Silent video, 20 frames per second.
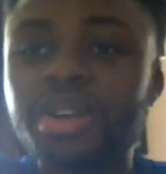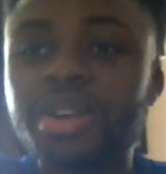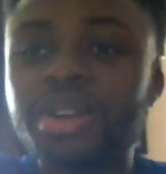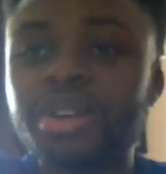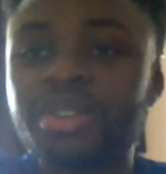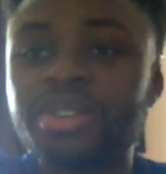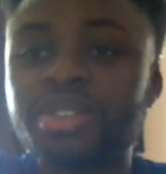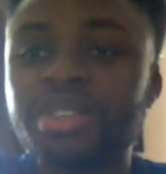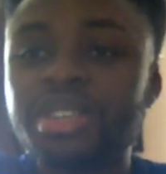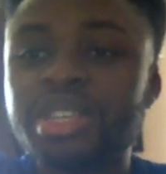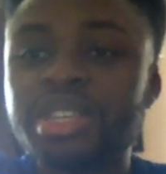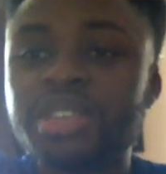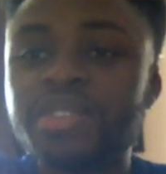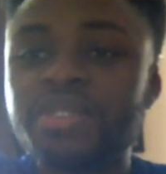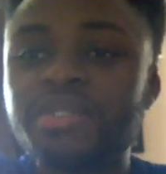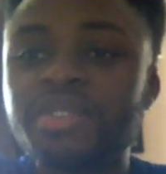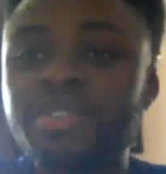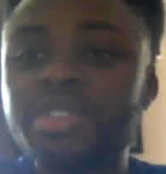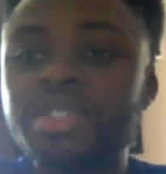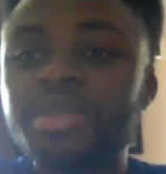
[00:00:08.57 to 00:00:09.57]
I'm going to
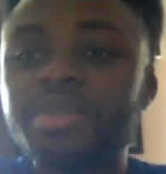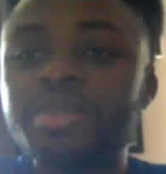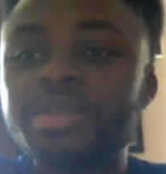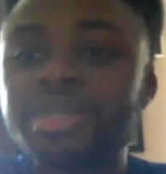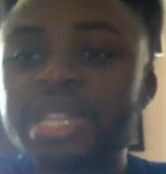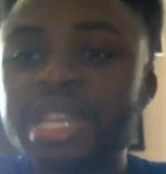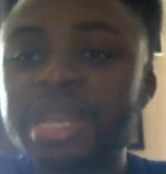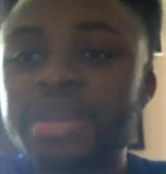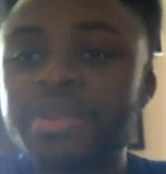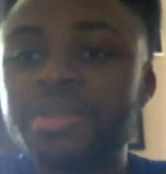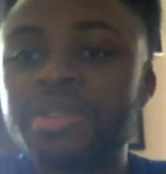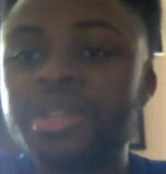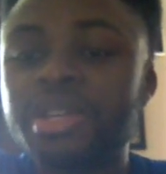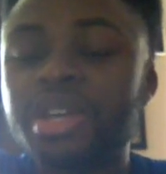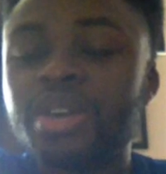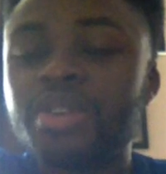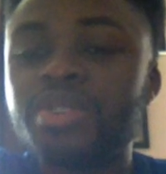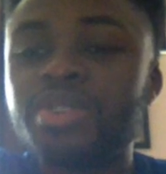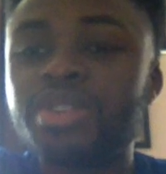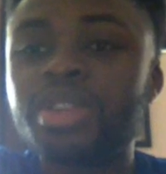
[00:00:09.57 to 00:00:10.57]
give you some tips on
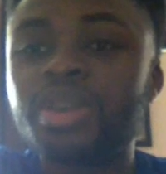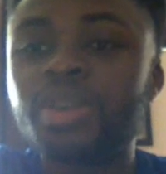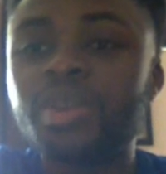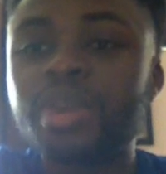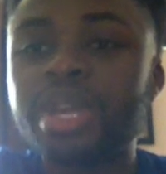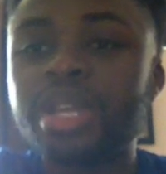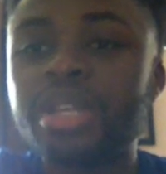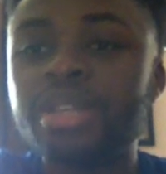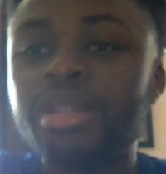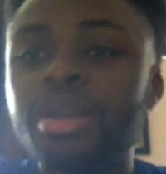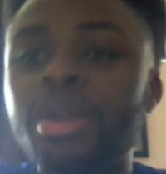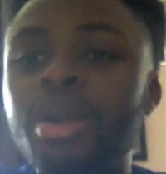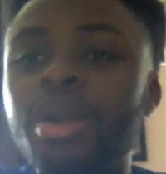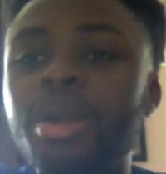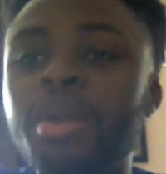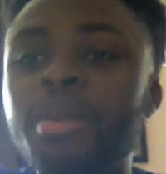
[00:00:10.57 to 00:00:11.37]
how you can win